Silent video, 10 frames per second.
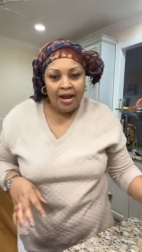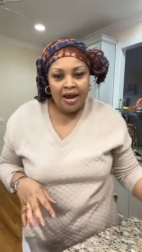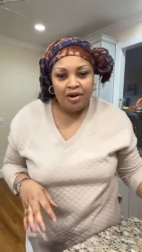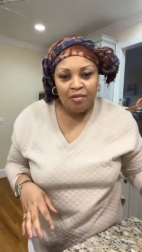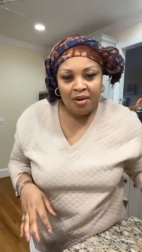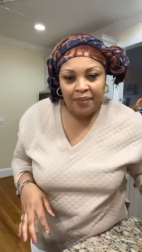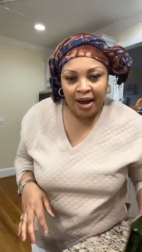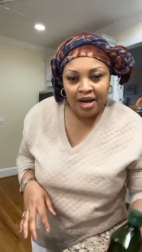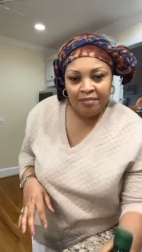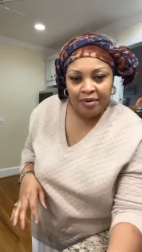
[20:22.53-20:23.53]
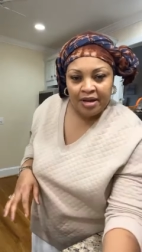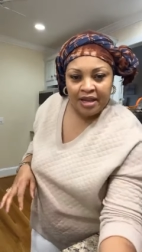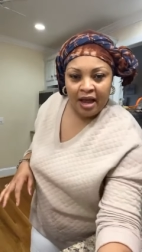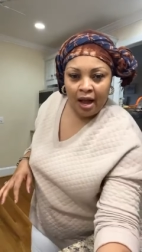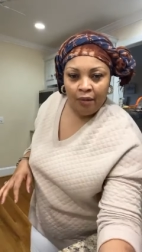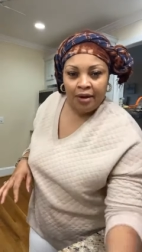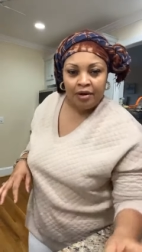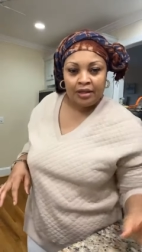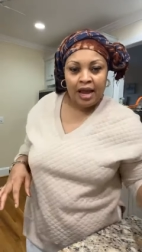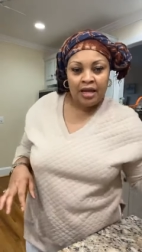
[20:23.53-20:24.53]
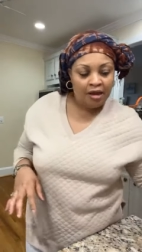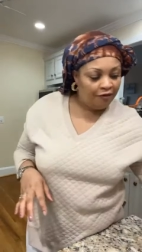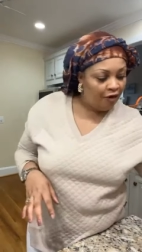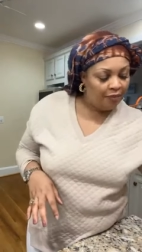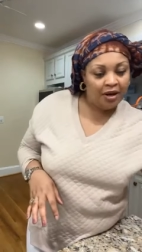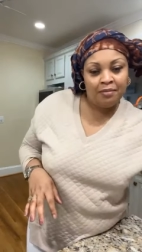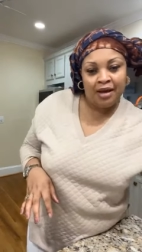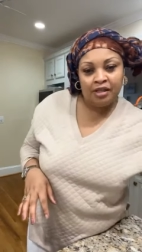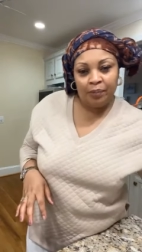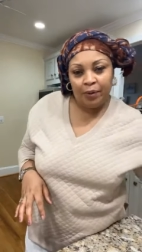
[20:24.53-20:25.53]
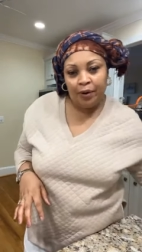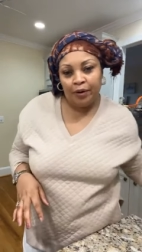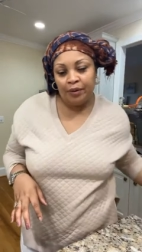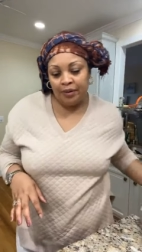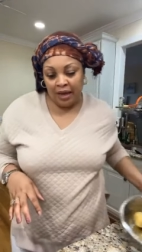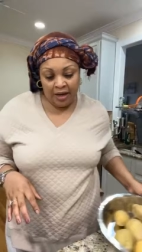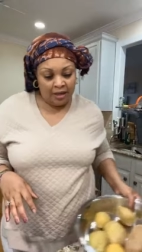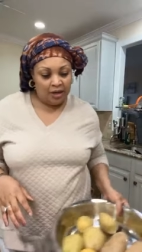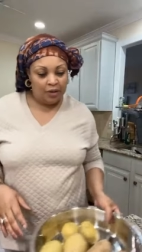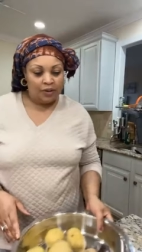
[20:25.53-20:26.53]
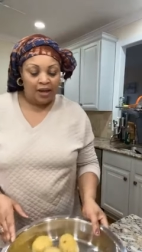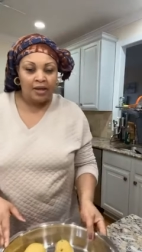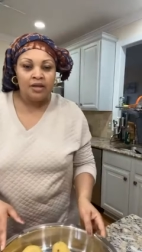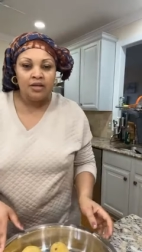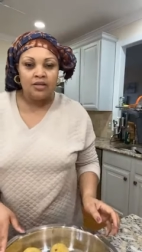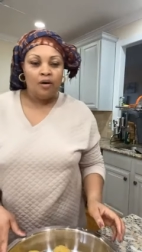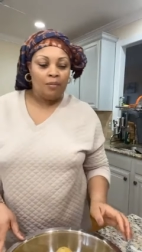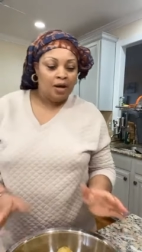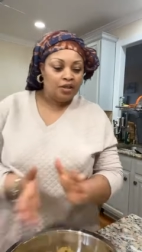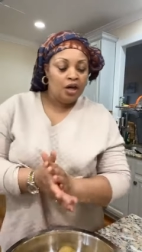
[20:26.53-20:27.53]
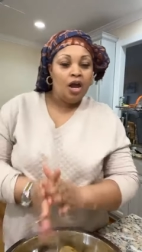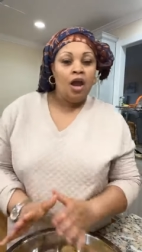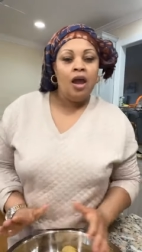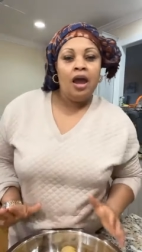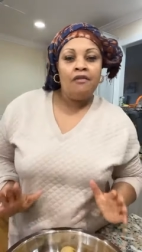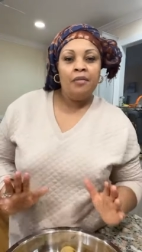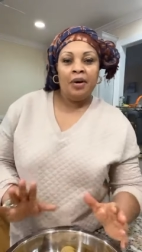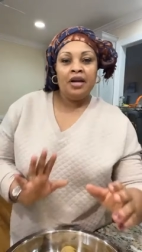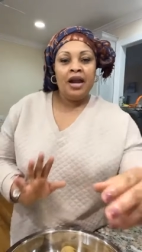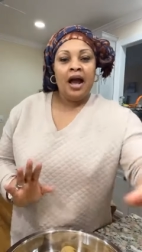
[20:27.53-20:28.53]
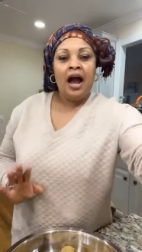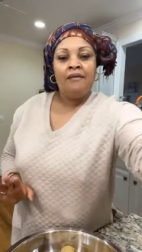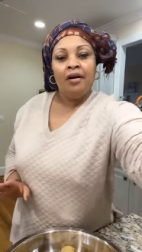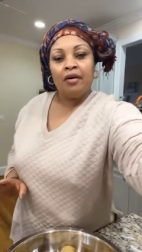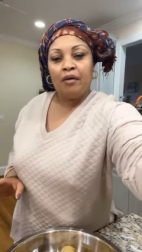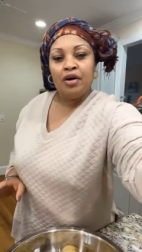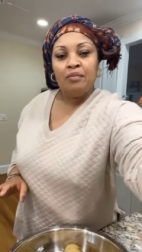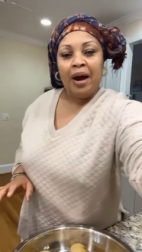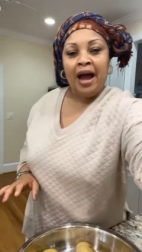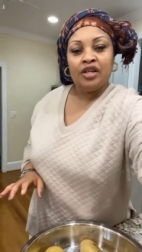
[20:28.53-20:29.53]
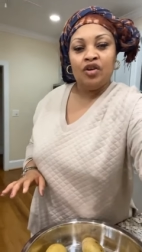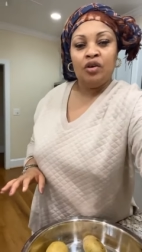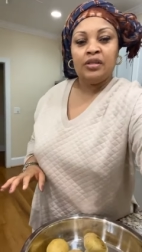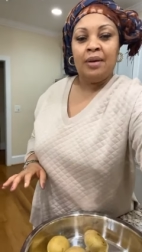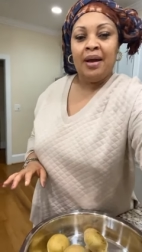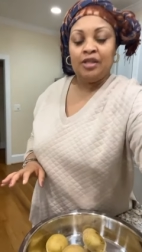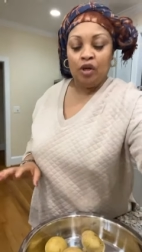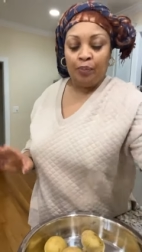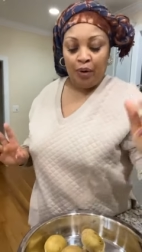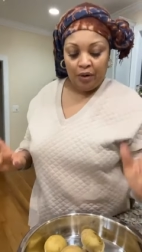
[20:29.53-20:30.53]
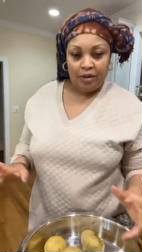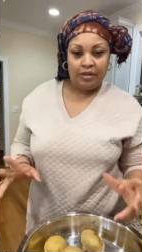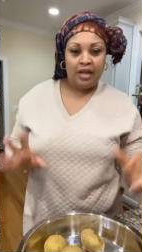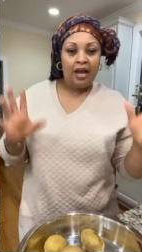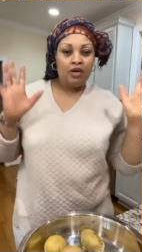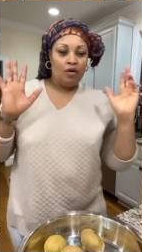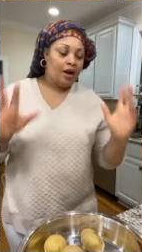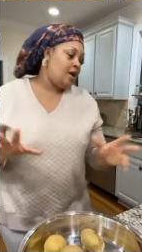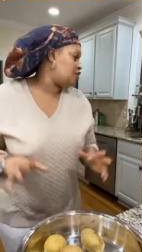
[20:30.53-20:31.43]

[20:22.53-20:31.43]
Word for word: Hi, me Patty. Brittany, how are you? Thank you for being my supporter. Thank you. Thank you so much. Everybody that have a green badge, those are my supporters. Thank you